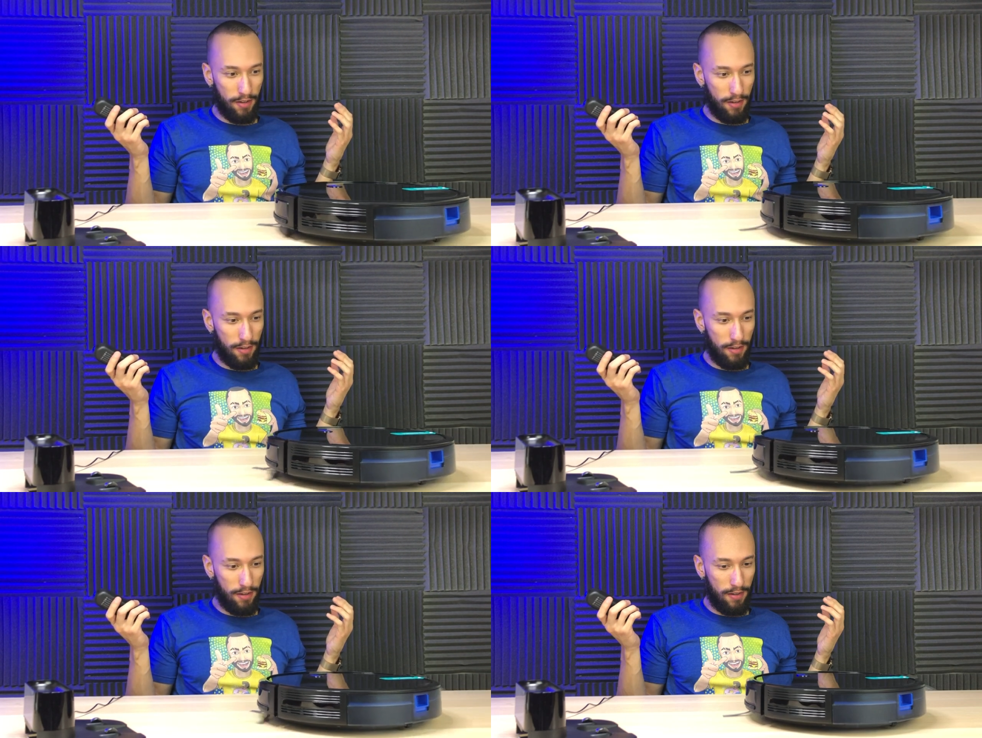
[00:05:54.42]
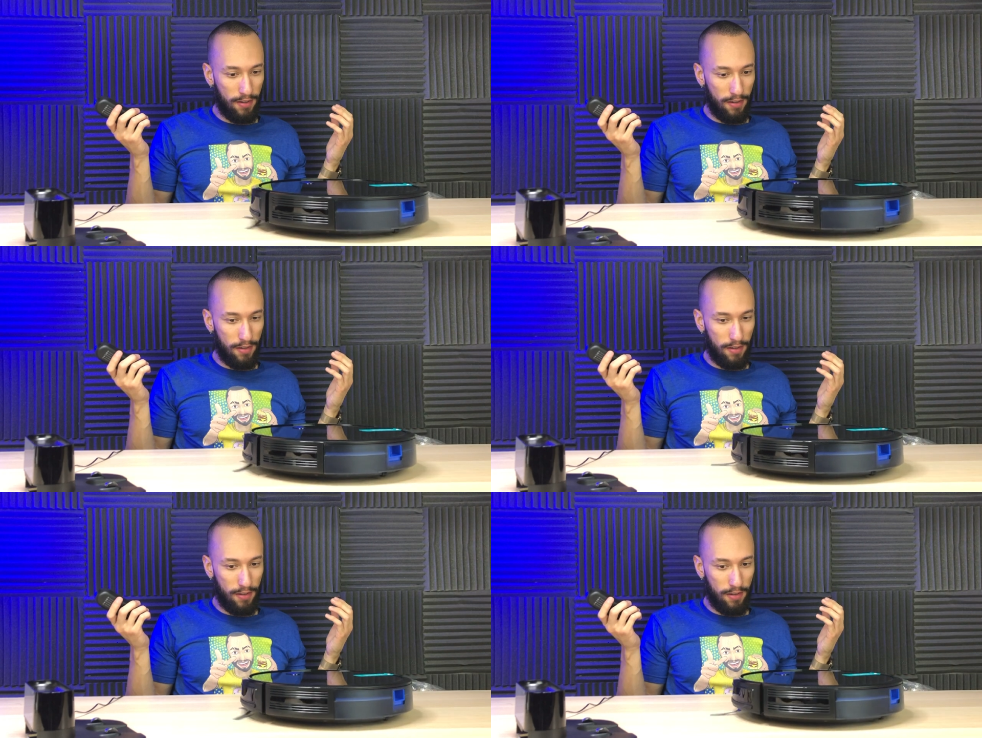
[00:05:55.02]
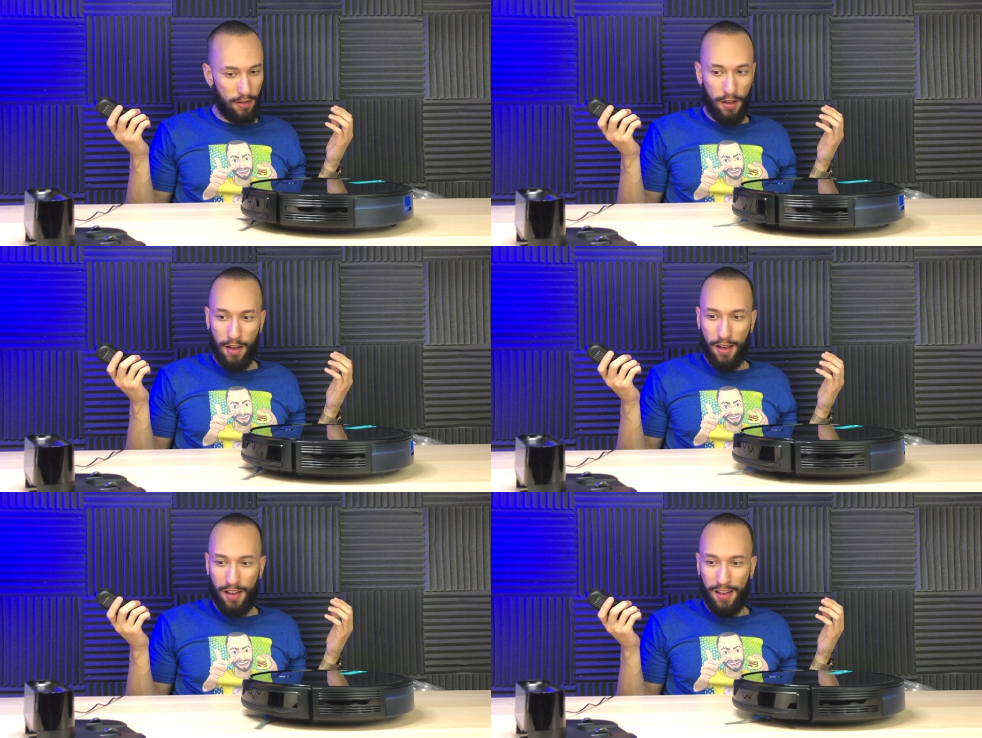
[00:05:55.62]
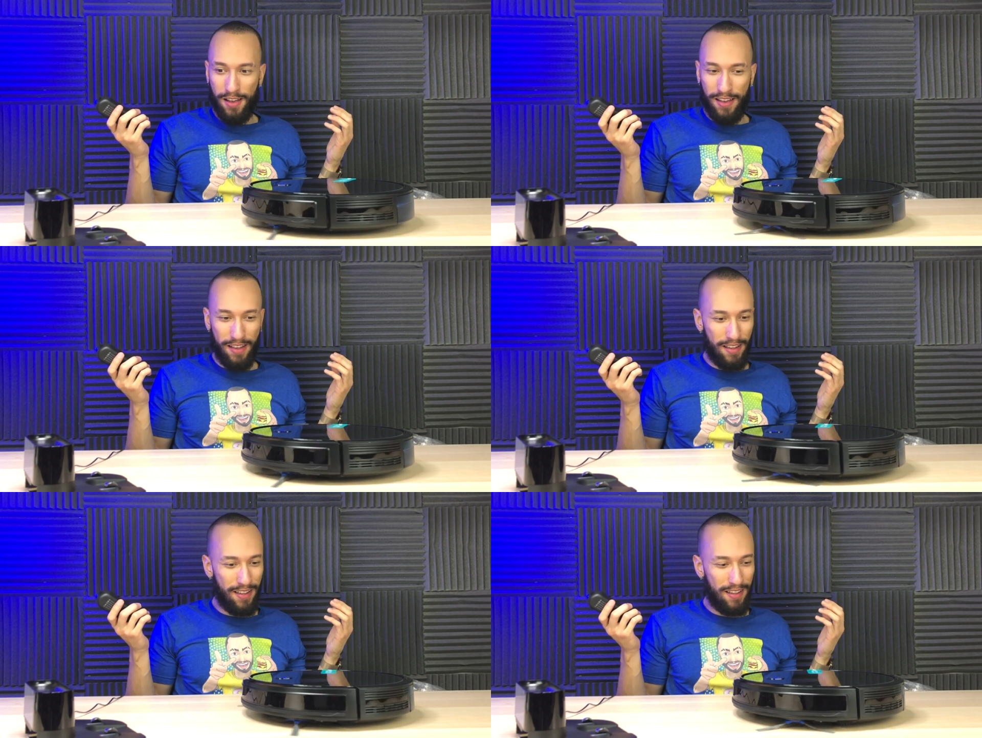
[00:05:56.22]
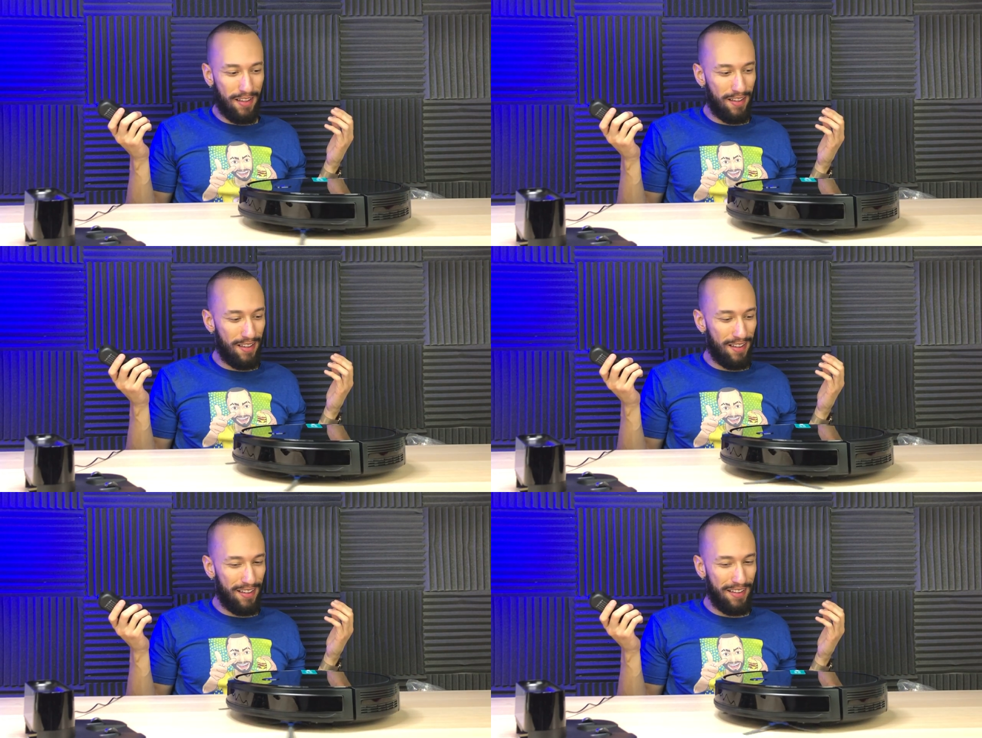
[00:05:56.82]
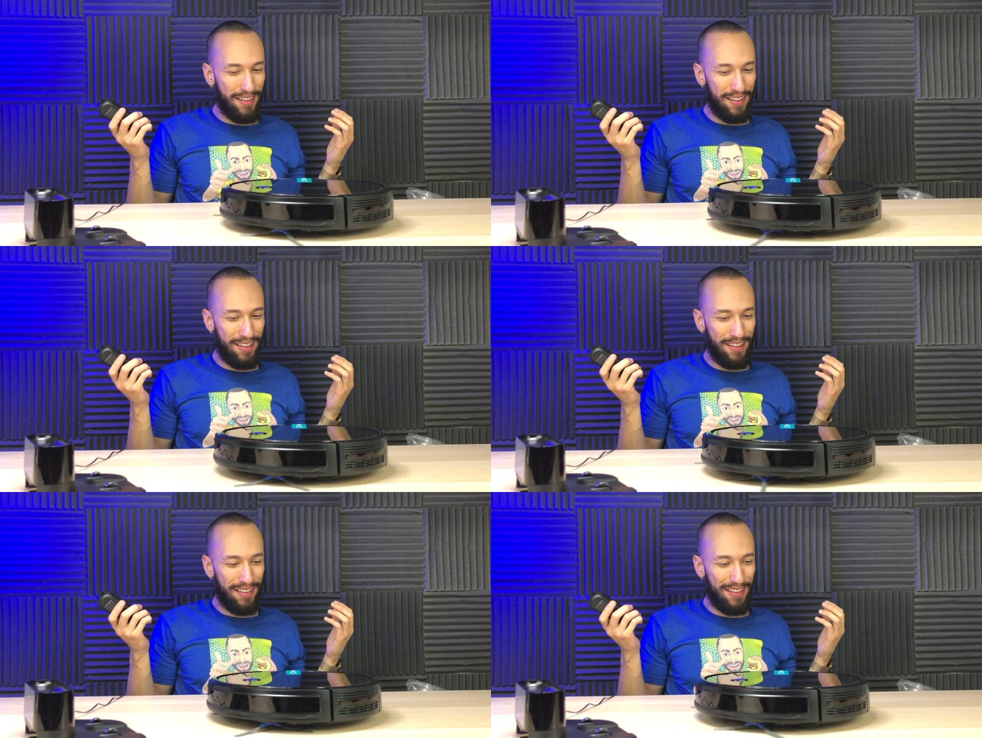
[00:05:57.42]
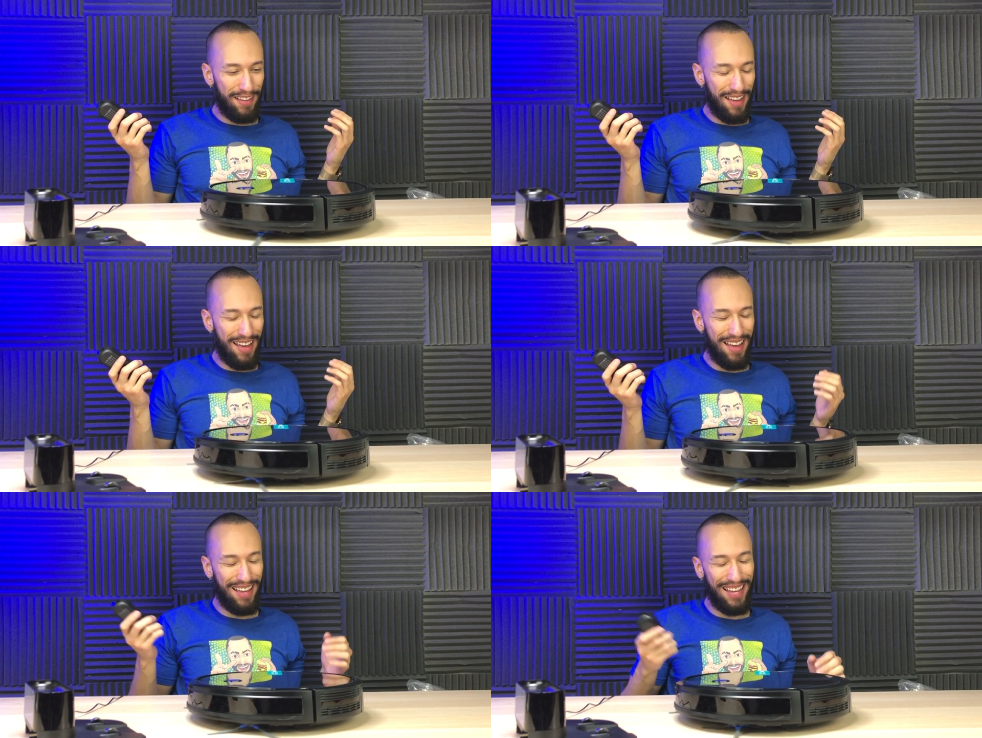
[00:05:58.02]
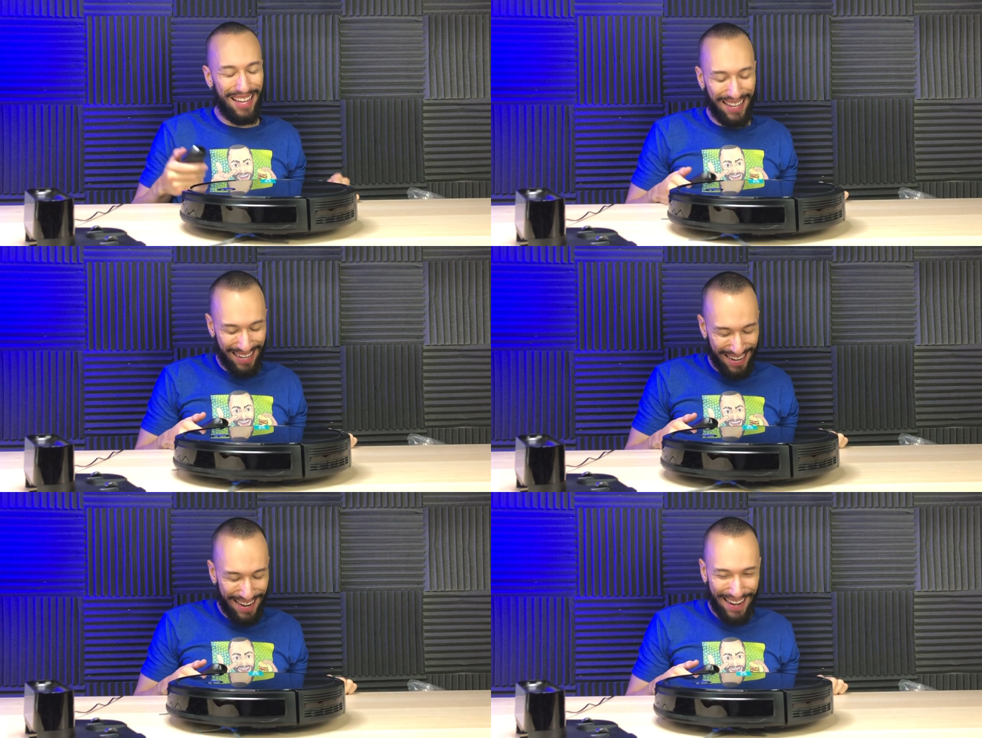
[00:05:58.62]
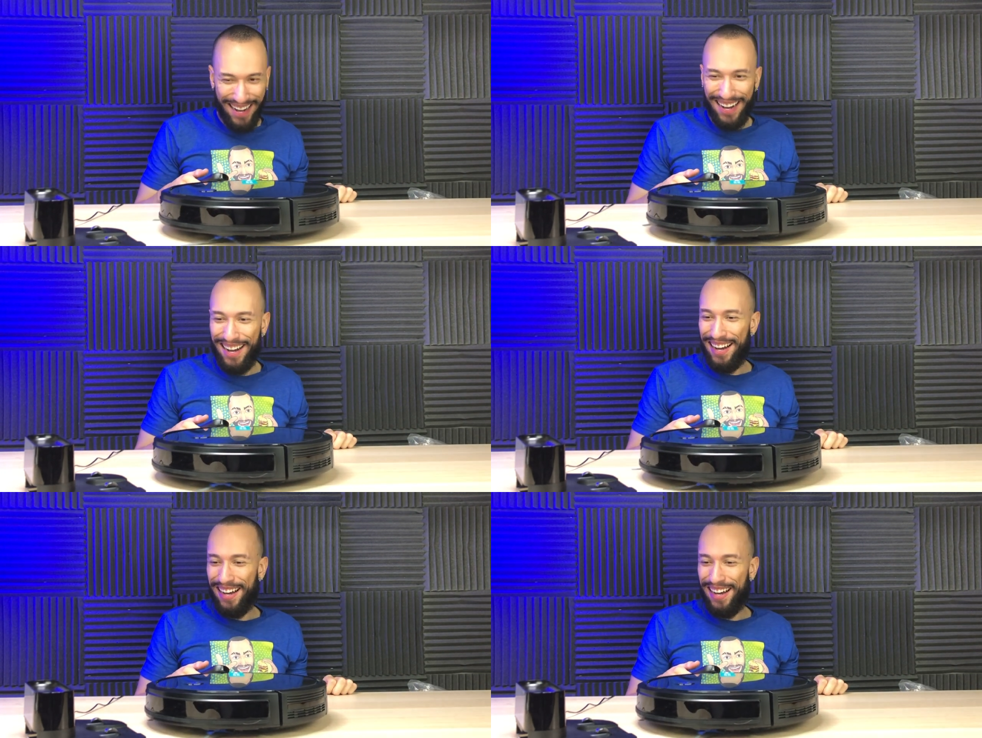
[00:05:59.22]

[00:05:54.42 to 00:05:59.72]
Nothing is said.